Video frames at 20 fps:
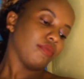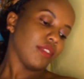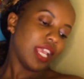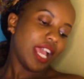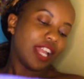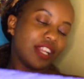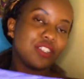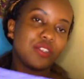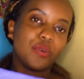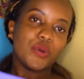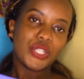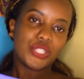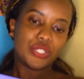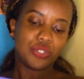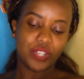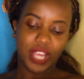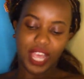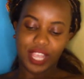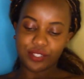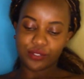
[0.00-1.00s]
I don't know what you
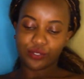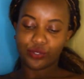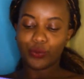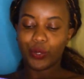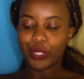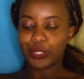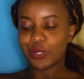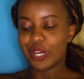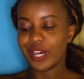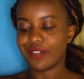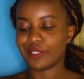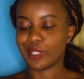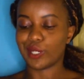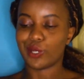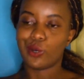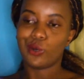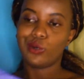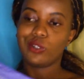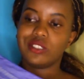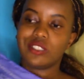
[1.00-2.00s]
guys do when you have a
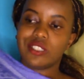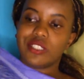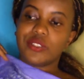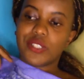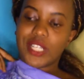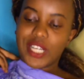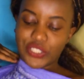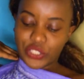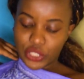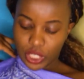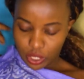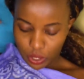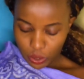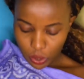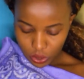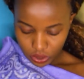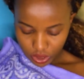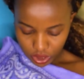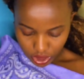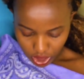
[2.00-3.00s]
cold. You catch a
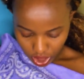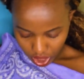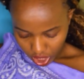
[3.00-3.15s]
cold.